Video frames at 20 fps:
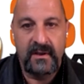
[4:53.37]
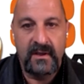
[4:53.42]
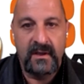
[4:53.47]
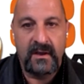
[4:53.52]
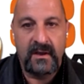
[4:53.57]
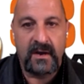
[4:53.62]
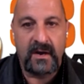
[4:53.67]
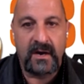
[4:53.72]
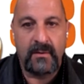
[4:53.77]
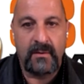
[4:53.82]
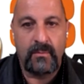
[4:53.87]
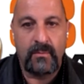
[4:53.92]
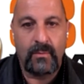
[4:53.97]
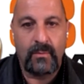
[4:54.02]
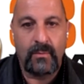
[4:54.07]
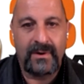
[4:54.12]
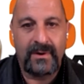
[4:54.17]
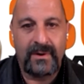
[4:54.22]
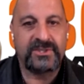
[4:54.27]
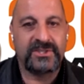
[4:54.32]
Why don't
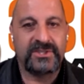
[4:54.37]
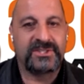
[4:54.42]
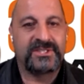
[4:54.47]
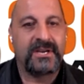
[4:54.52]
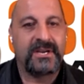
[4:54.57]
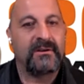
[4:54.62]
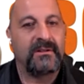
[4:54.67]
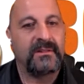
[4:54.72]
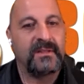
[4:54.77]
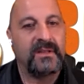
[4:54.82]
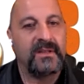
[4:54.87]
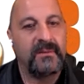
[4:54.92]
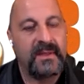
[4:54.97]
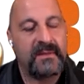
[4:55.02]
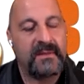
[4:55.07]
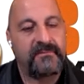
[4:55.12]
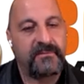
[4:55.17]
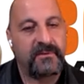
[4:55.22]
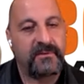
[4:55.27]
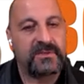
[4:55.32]
you just share a little bit
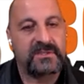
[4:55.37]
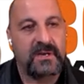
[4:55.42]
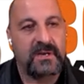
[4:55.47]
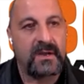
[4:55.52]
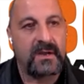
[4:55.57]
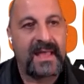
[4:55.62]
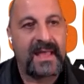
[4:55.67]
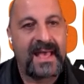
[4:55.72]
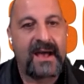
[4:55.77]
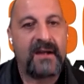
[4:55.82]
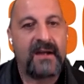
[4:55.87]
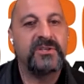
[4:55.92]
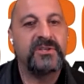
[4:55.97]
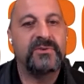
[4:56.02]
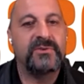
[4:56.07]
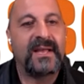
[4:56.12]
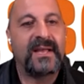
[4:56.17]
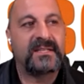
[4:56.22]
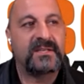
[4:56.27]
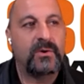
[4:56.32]
first on how did you
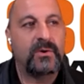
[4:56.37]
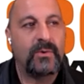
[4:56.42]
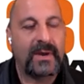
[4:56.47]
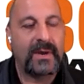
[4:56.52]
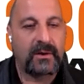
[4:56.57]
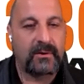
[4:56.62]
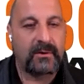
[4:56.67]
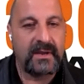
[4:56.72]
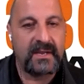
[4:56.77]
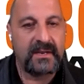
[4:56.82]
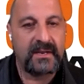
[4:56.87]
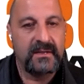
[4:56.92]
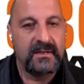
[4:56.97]
get to Quikrete?